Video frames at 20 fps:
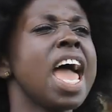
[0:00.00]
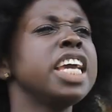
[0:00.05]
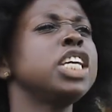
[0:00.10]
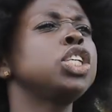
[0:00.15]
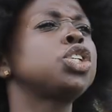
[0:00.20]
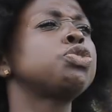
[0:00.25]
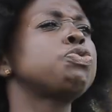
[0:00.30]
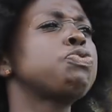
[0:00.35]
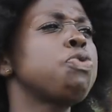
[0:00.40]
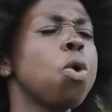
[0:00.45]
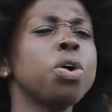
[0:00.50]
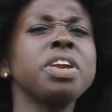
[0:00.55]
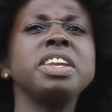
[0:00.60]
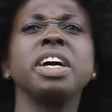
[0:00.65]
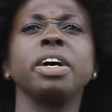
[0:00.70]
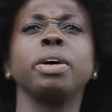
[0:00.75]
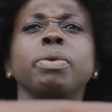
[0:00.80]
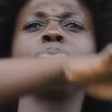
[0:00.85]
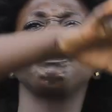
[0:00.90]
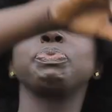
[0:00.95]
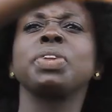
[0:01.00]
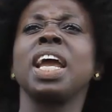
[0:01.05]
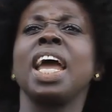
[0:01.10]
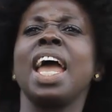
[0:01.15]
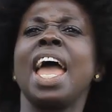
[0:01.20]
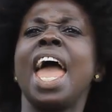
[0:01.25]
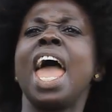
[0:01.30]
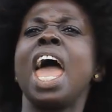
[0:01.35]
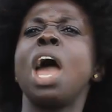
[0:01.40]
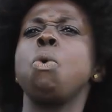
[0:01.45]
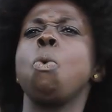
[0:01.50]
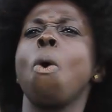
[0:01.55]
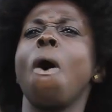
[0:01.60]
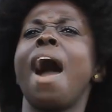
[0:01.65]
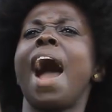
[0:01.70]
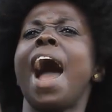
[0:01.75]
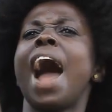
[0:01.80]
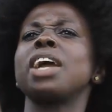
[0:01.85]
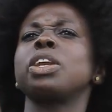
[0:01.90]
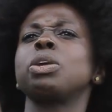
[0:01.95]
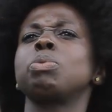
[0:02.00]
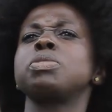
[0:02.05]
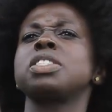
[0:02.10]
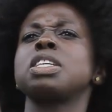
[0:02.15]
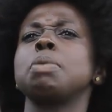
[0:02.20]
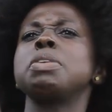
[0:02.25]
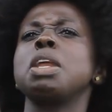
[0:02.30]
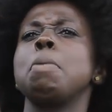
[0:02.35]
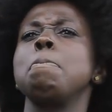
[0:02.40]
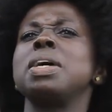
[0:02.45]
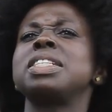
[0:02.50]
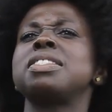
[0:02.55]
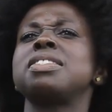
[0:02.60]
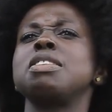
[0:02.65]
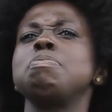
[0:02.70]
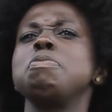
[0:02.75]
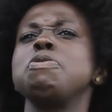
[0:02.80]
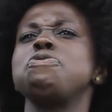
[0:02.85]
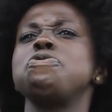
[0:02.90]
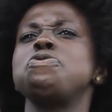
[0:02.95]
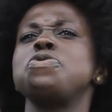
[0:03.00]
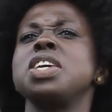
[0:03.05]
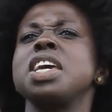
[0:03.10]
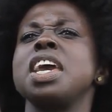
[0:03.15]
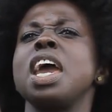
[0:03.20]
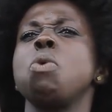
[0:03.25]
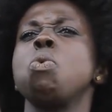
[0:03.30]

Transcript: Each vona, I had no semi that may see me fear.